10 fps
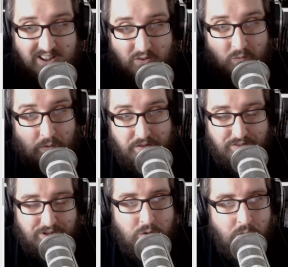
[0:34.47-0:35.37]
one of the
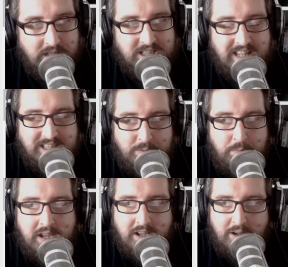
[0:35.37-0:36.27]
coolest things to
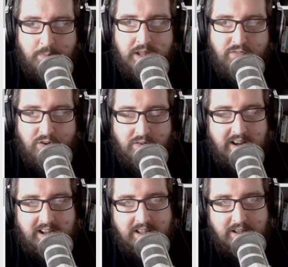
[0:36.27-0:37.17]
pick up if you're
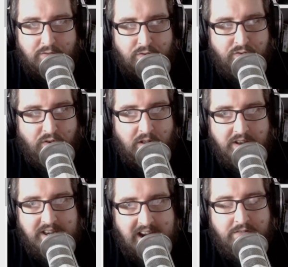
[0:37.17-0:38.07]
like a
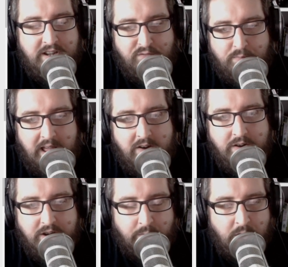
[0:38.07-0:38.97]
full-on narrative player
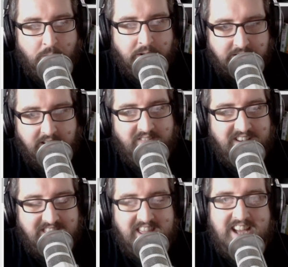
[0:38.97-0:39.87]
and you really want to dive
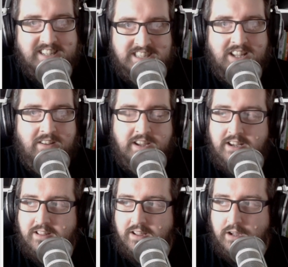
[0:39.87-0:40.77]
into that side
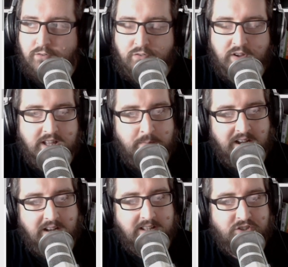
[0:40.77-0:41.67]
of the
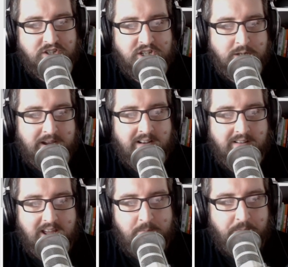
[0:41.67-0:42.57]
Middle-earth strategy battle
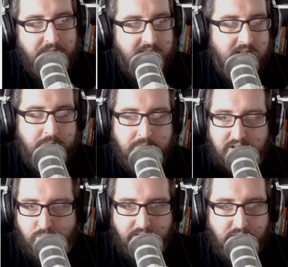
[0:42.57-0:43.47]
game.
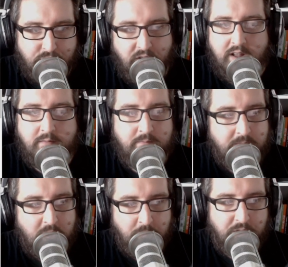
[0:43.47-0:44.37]
It's really good fun.
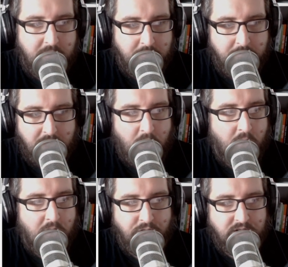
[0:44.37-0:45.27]
Comes with a whole
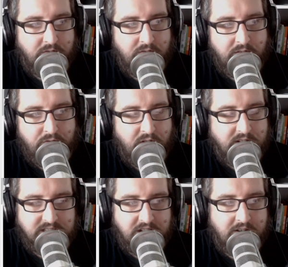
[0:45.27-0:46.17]
host of fun
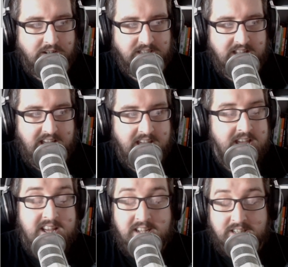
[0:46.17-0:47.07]
scenarios in there.
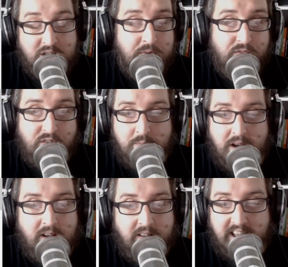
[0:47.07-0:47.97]
Some of them
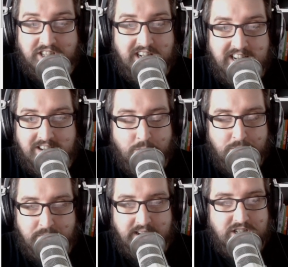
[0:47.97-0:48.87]
aren't actually done with
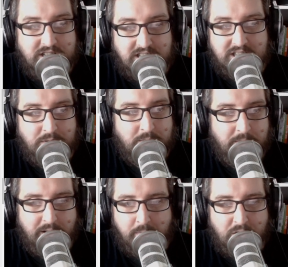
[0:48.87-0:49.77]
miniatures. Some of them are a
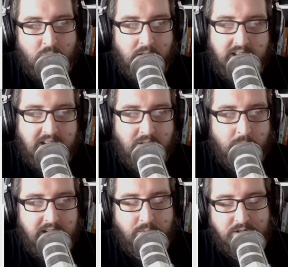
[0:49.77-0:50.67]
little bit quirky and
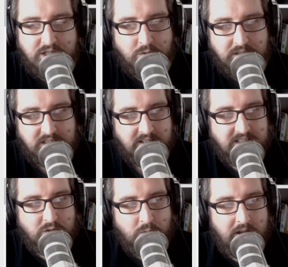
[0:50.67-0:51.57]
weird, which is always nice
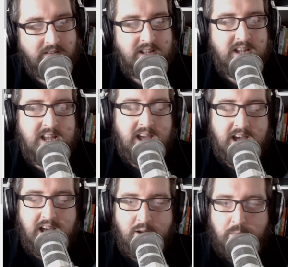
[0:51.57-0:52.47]
as well.
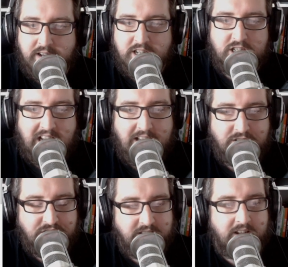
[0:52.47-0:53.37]
But it just allows
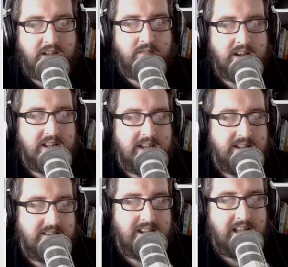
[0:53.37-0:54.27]
you to dive in
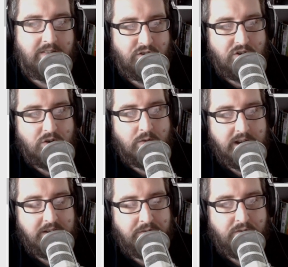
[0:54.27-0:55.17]
and tell the
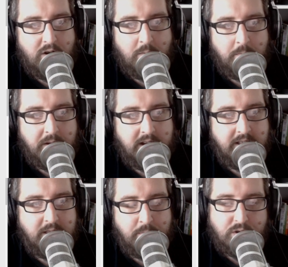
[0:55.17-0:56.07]
story from
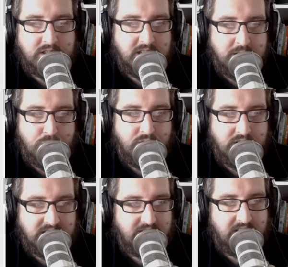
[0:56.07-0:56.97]
the books and the
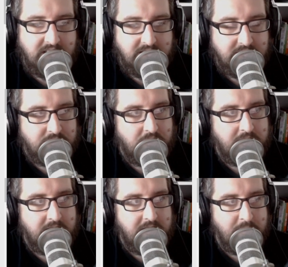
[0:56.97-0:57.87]
movies and everything
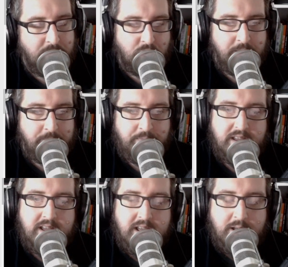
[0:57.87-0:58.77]
in between.
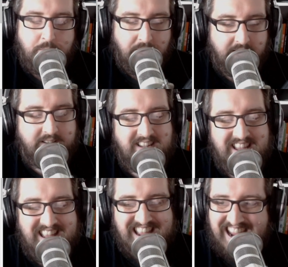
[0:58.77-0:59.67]
But
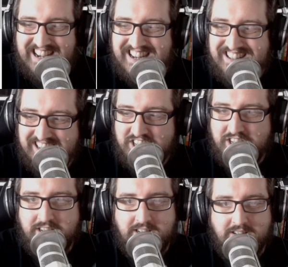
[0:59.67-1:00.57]
in addition